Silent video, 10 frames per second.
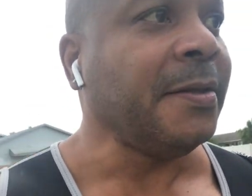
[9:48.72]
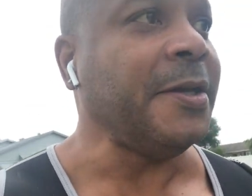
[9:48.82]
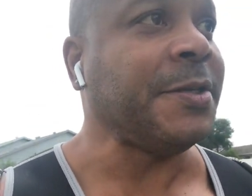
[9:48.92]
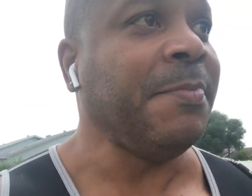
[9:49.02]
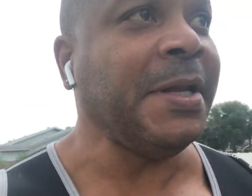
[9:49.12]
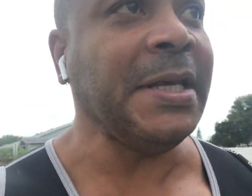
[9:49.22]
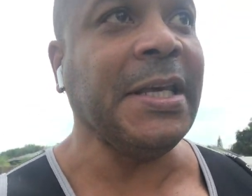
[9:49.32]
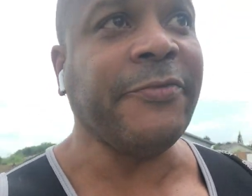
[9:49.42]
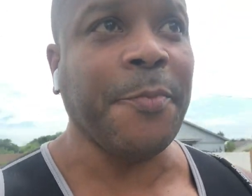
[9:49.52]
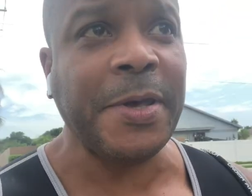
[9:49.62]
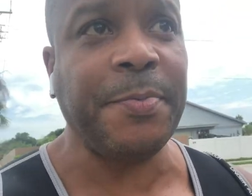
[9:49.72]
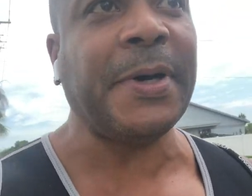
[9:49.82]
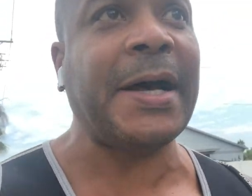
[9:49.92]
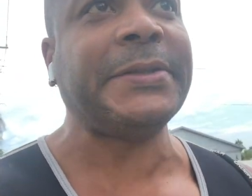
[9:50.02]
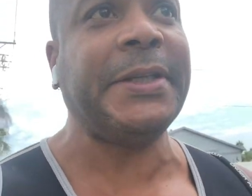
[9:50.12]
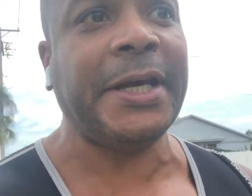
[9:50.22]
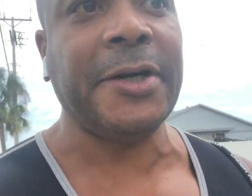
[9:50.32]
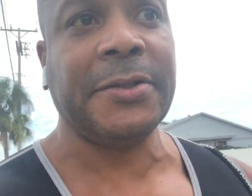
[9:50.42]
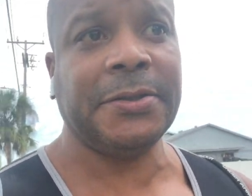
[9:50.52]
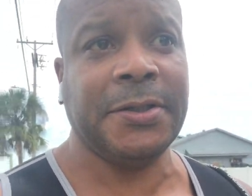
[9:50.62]
There's many evil people out
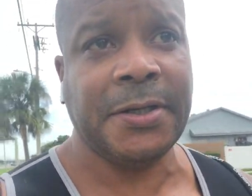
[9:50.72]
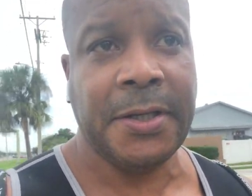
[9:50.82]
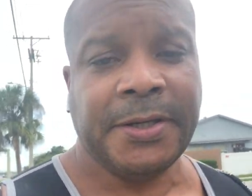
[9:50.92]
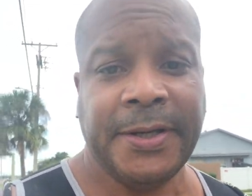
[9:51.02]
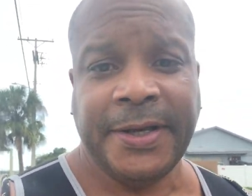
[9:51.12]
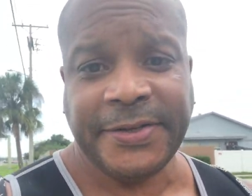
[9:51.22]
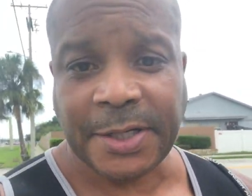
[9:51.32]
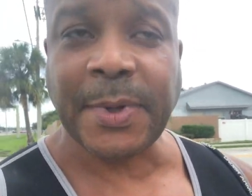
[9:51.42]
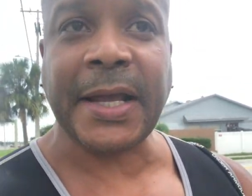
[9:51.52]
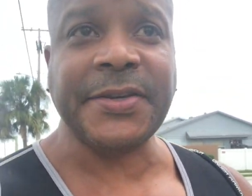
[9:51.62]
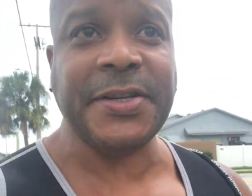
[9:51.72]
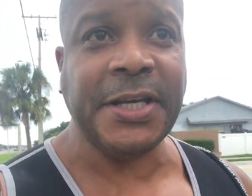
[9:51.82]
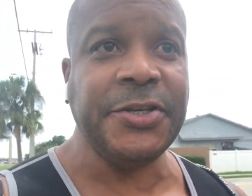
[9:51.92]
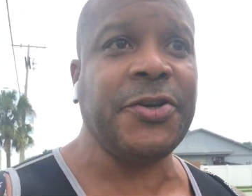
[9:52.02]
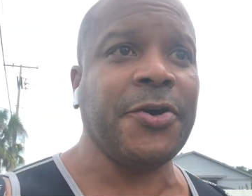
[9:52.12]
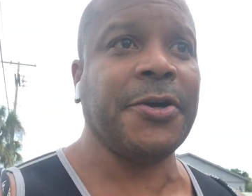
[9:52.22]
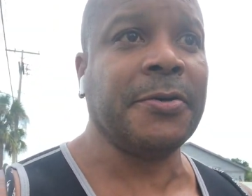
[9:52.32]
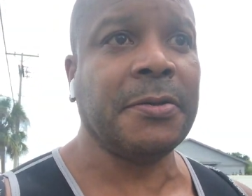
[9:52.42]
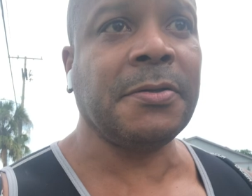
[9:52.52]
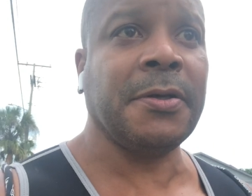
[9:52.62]
there. It seems like it's easier
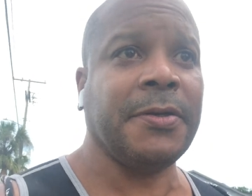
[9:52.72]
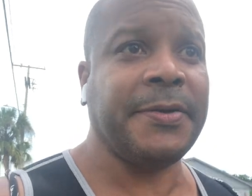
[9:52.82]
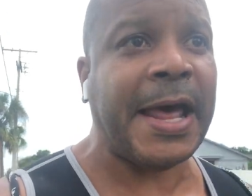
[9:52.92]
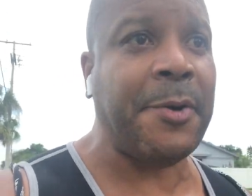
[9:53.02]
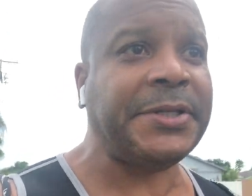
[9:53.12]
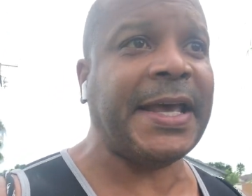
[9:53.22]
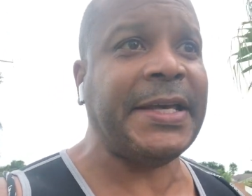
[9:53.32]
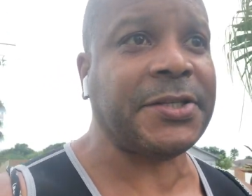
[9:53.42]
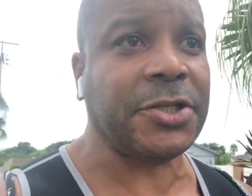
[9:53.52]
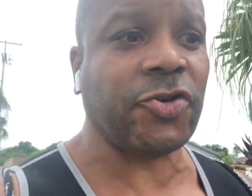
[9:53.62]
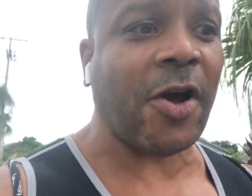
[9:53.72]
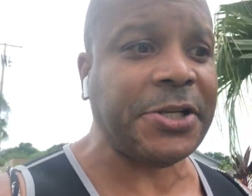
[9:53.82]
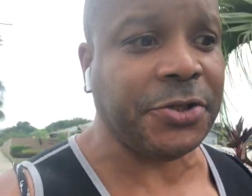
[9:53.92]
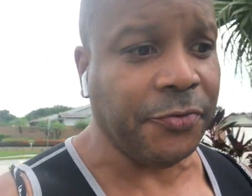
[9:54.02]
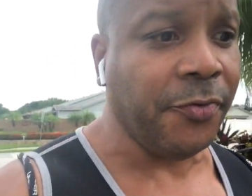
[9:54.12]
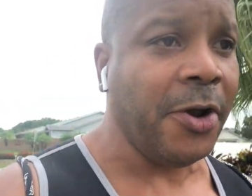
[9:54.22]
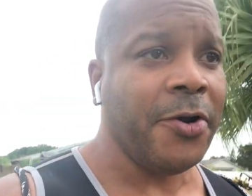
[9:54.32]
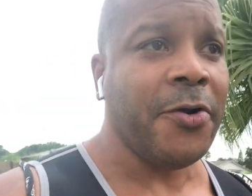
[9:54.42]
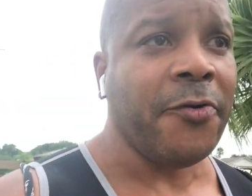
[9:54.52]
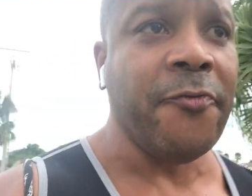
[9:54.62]
nowadays to try to
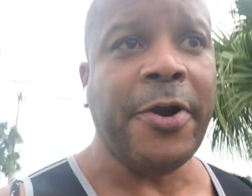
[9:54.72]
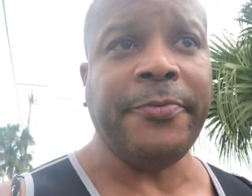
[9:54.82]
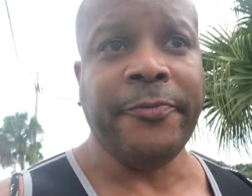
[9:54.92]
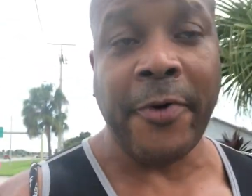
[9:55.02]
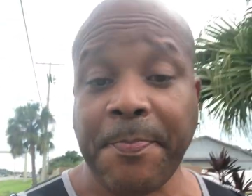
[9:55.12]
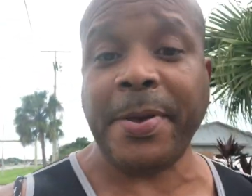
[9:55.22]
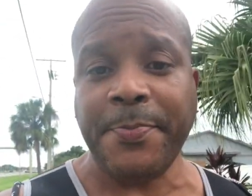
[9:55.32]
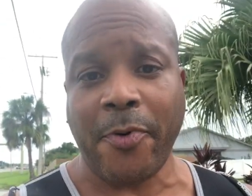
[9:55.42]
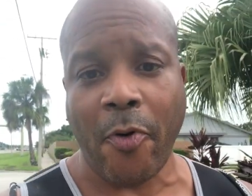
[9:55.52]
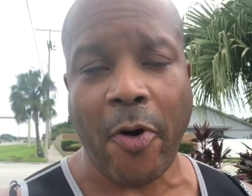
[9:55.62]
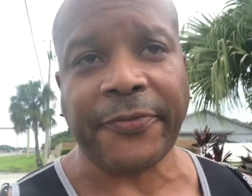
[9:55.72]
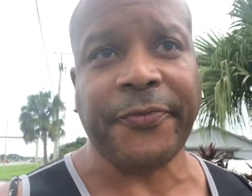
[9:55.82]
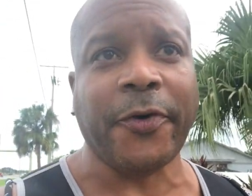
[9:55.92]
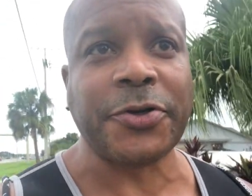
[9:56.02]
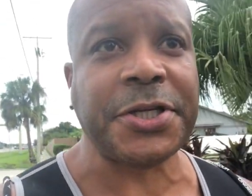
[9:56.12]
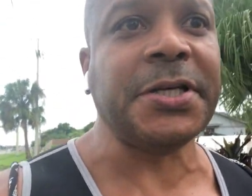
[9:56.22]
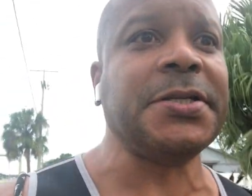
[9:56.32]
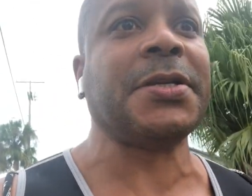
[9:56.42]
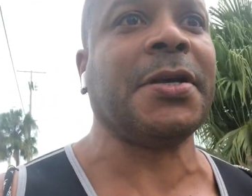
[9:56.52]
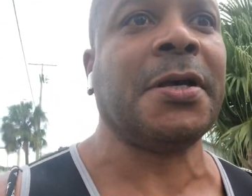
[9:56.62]
rip people off
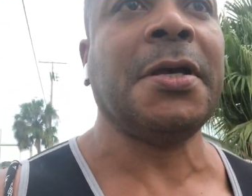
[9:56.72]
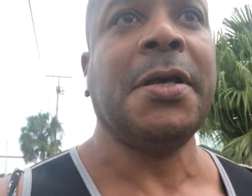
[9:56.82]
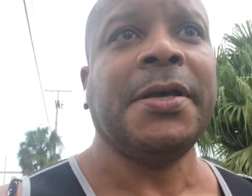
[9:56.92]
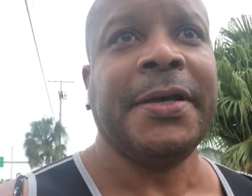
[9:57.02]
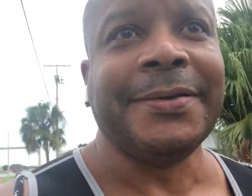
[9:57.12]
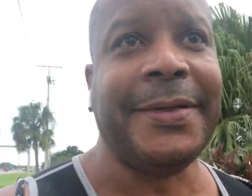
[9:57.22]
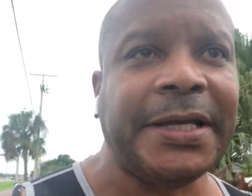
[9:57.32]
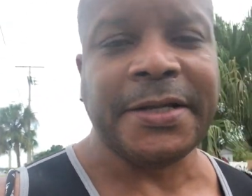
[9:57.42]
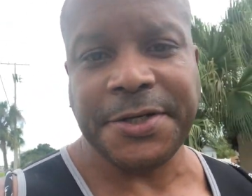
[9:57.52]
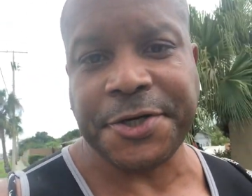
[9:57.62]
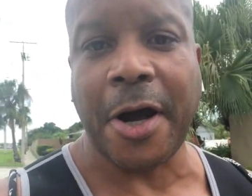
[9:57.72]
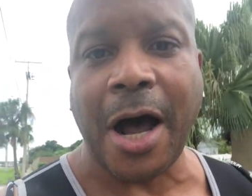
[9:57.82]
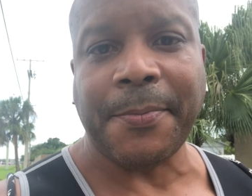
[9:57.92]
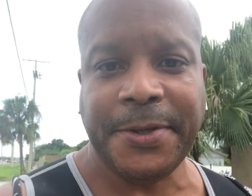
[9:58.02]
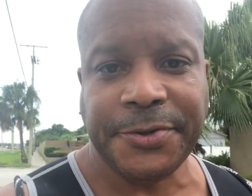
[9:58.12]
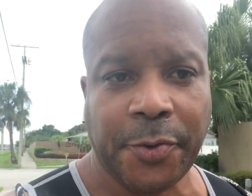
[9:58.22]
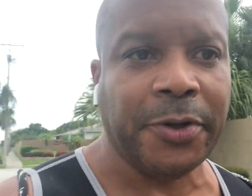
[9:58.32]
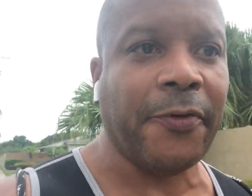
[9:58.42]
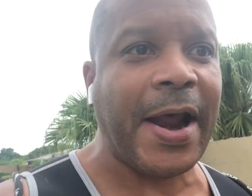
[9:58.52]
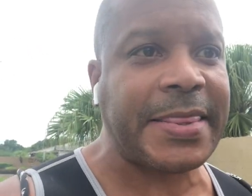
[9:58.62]
versus getting a job and doing
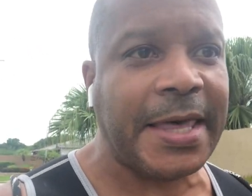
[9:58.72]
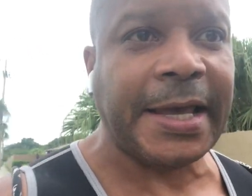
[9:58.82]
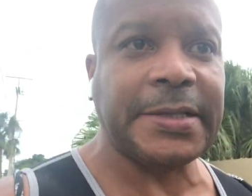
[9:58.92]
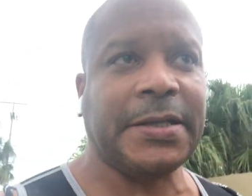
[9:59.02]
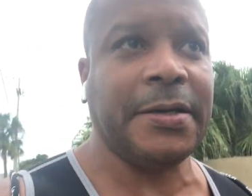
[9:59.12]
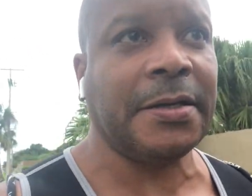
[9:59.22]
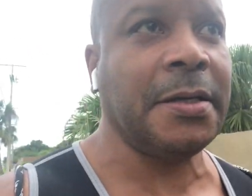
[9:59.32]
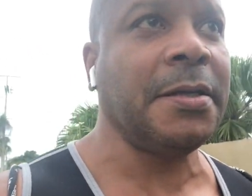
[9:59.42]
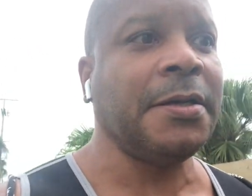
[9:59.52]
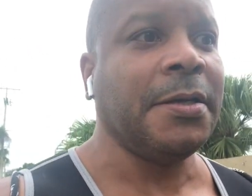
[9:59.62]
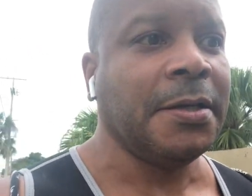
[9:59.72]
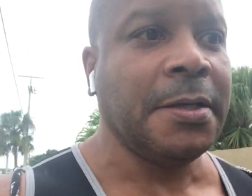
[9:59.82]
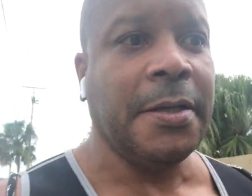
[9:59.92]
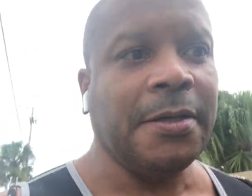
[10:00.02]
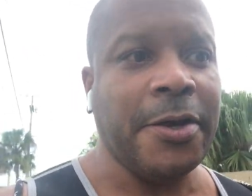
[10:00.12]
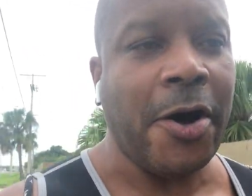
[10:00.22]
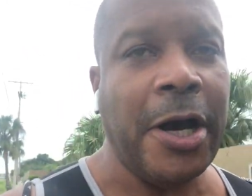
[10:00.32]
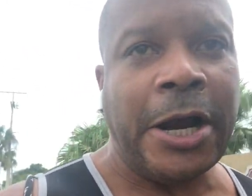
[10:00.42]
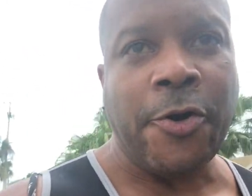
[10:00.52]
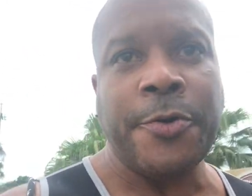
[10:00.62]
the right things. and
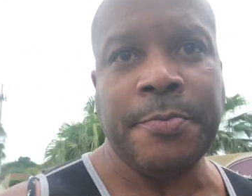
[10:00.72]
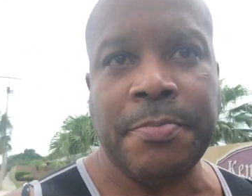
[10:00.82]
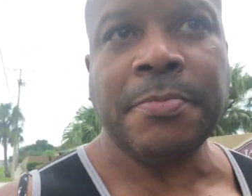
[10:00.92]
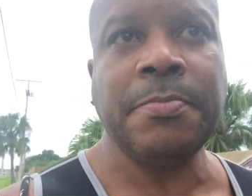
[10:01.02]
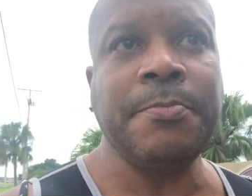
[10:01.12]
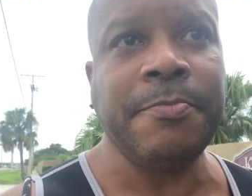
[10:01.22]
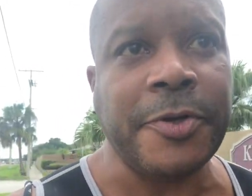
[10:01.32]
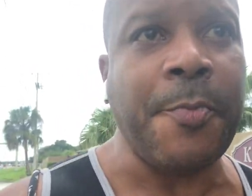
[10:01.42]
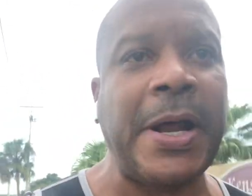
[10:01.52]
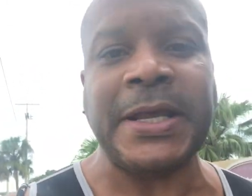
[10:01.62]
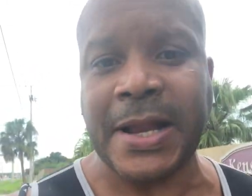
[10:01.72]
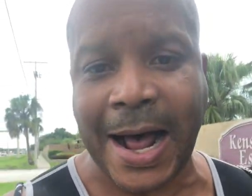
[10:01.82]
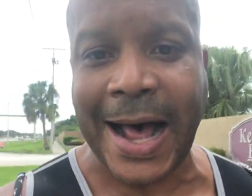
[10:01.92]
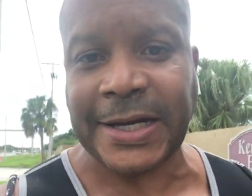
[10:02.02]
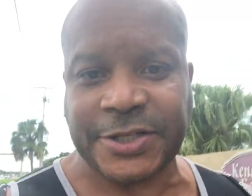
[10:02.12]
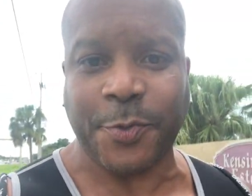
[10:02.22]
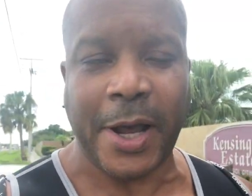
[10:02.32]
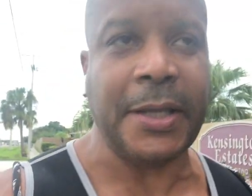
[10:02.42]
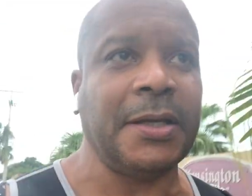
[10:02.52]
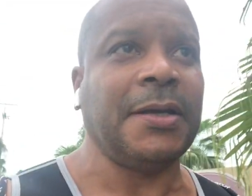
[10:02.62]
earn your money in an honest way.